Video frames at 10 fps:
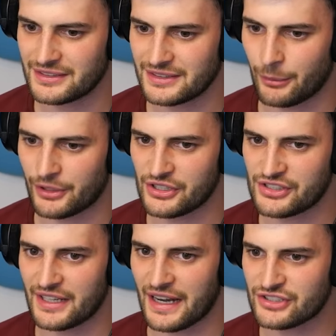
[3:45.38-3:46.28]
Are we going to
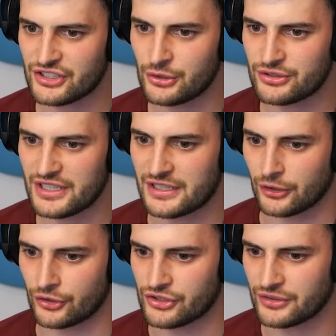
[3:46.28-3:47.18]
see an XQC
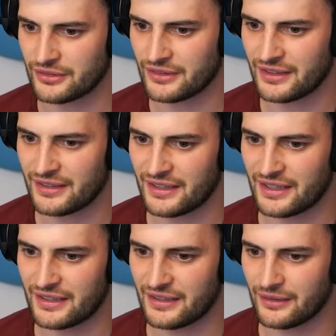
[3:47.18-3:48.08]
clutch?
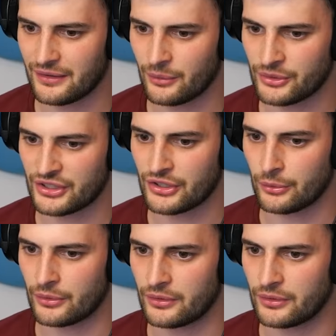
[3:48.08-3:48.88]
What does he do?